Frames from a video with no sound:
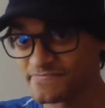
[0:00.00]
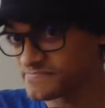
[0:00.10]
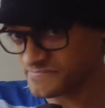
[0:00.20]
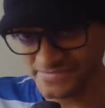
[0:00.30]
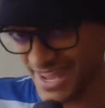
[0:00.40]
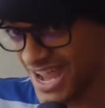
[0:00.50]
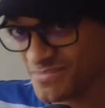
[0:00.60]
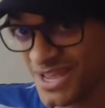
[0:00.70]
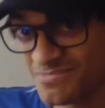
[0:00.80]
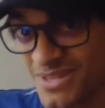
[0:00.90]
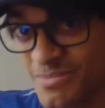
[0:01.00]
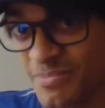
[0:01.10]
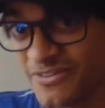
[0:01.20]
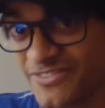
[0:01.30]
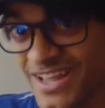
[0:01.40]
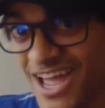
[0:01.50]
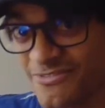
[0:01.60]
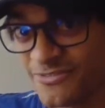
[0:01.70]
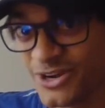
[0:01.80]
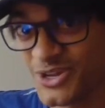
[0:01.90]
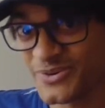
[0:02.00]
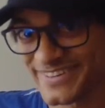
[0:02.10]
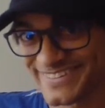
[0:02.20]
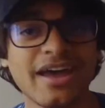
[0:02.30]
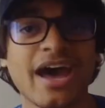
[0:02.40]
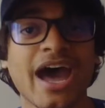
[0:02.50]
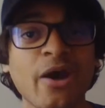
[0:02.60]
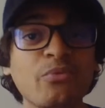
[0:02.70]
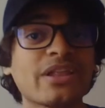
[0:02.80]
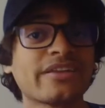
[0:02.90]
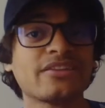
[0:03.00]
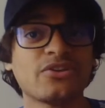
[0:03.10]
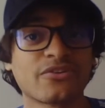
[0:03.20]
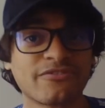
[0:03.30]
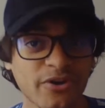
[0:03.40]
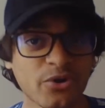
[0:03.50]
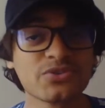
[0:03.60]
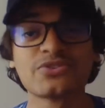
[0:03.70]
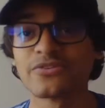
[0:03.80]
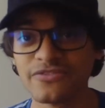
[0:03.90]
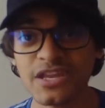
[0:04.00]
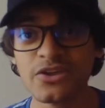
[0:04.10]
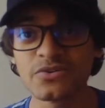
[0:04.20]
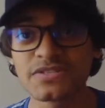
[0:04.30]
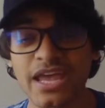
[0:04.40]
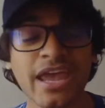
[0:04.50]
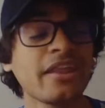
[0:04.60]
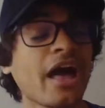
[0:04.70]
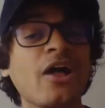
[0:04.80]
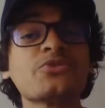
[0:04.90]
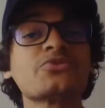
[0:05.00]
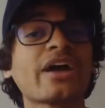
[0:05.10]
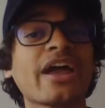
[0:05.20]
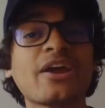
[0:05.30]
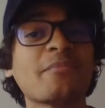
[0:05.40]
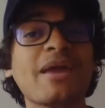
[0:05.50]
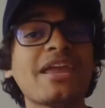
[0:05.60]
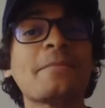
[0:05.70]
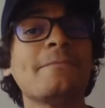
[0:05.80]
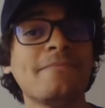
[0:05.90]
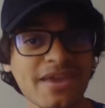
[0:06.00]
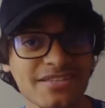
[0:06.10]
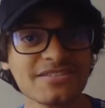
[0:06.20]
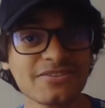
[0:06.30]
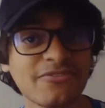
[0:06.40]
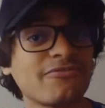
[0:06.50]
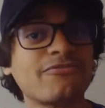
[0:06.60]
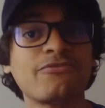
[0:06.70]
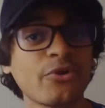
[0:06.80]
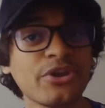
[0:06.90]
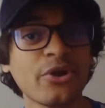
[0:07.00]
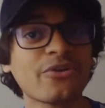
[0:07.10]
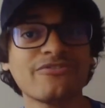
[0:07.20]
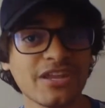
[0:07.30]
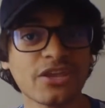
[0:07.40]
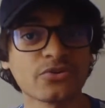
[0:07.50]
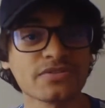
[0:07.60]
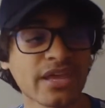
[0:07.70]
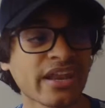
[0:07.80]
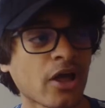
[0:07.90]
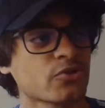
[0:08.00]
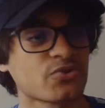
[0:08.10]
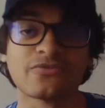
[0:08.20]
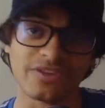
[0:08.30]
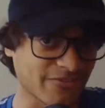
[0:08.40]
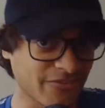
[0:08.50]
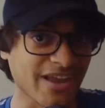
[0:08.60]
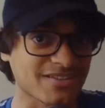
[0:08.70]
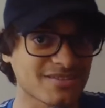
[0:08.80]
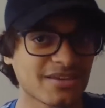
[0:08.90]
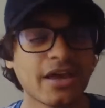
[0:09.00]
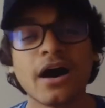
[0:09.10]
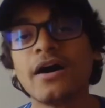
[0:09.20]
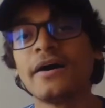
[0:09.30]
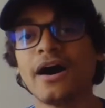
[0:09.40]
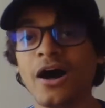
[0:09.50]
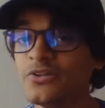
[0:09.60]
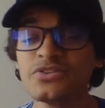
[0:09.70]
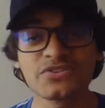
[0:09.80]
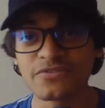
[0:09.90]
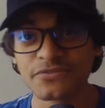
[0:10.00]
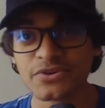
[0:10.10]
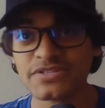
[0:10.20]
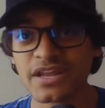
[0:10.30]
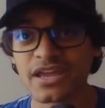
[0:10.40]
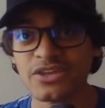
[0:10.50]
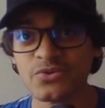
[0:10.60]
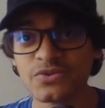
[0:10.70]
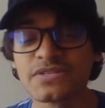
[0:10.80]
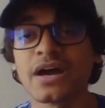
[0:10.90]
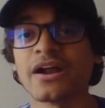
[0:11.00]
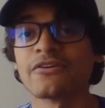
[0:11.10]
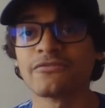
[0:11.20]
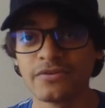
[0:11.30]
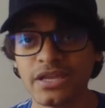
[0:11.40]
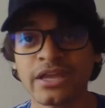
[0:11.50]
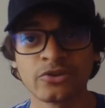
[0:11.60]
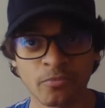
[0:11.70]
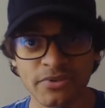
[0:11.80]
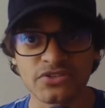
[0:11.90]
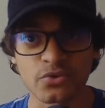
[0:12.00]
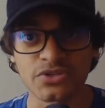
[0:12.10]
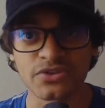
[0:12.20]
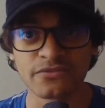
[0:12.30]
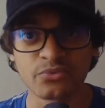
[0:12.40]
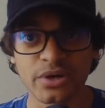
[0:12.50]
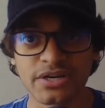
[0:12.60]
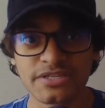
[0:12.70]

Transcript: I might be the perfect guy for you. I will edit your photos, your videos, and also I'm gonna make beats for your videos and also VFX. All the softwares that I use are free and open source softwares,